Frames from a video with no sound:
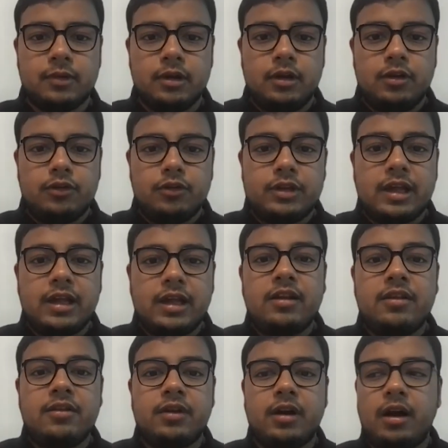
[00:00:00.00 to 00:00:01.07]
So there
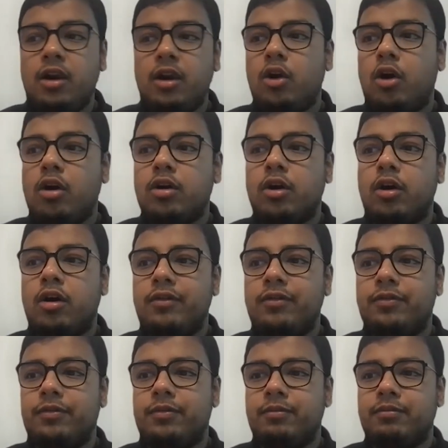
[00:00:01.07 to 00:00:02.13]
is a lot of,
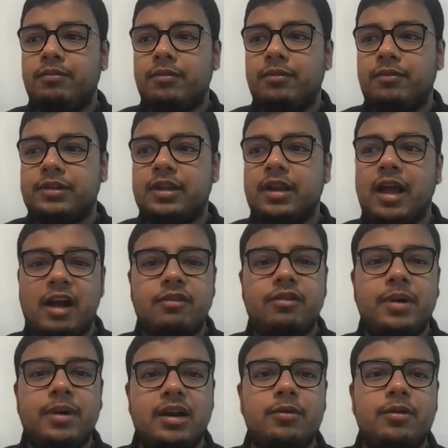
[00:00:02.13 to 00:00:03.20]
for the lack of a
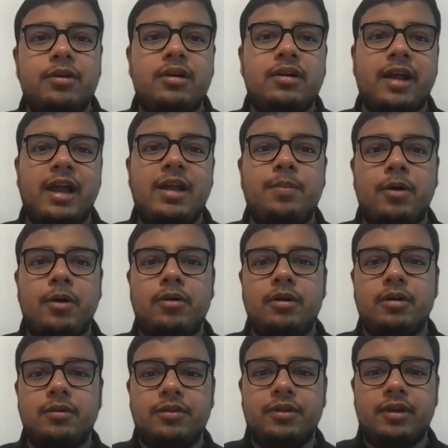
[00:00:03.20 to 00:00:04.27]
better word, dry powder
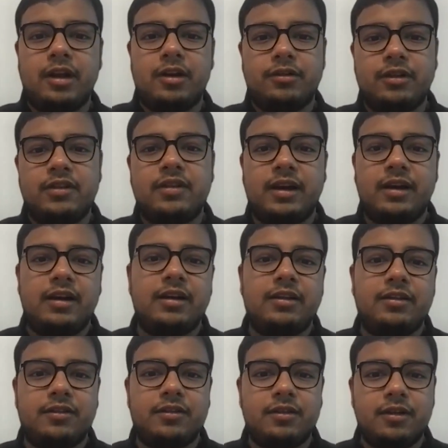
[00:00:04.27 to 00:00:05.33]
sitting on the
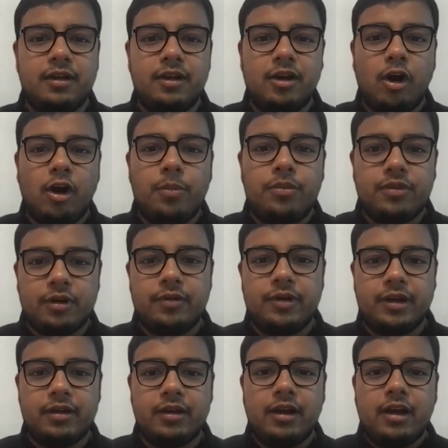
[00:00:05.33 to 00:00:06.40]
sidelines,
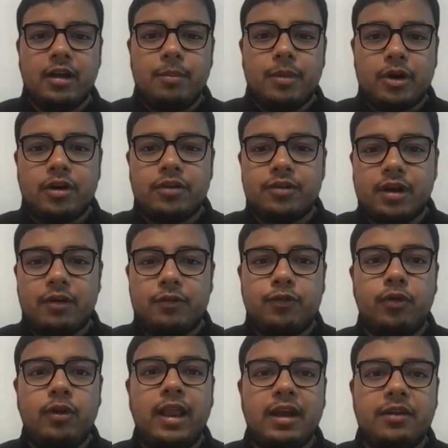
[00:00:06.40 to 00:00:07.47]
observing. Because a
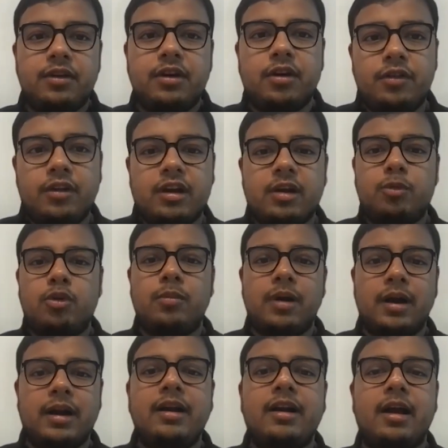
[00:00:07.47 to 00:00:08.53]
full exit on the crypto
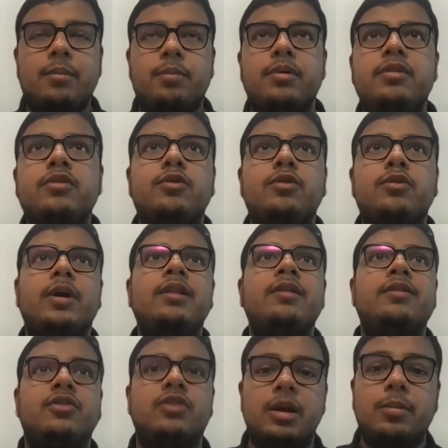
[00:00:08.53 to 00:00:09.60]
market happens when
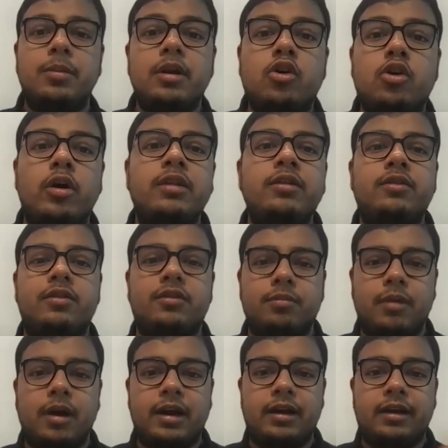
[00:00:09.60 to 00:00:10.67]
stable coins
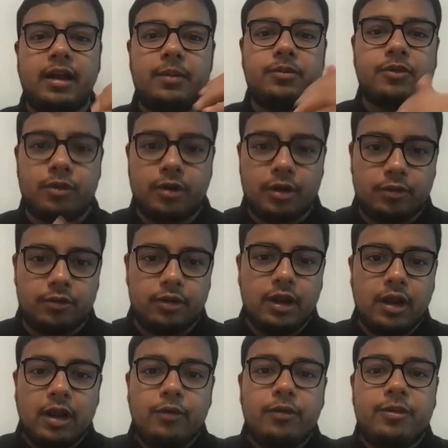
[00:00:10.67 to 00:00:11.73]
market caps go down,
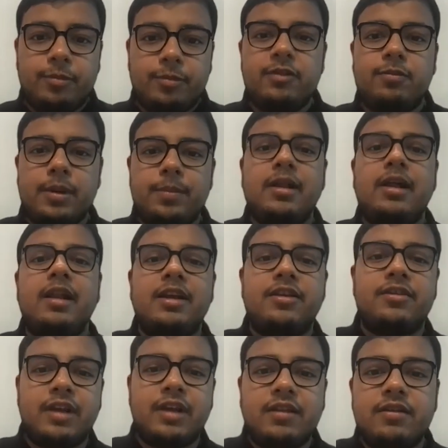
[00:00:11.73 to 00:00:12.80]
which means people are
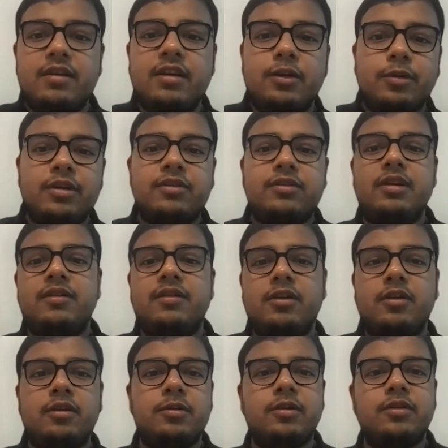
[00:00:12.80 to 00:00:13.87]
exchanging USDC
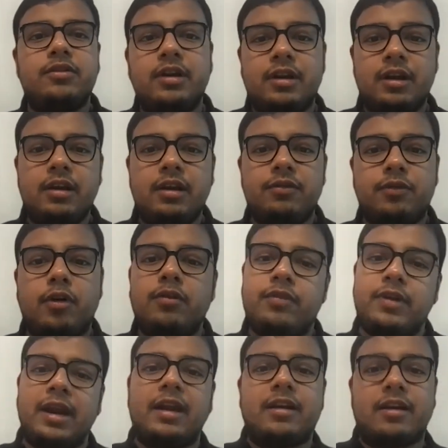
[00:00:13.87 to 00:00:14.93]
or USDT for
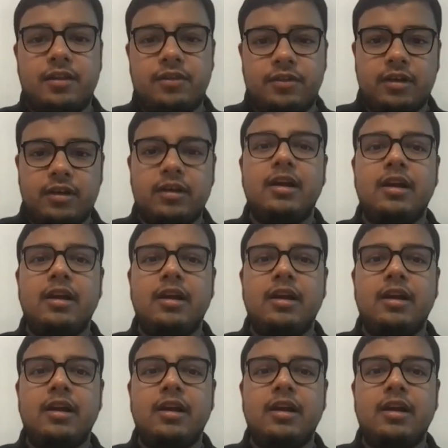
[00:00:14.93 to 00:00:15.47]
fiat currency.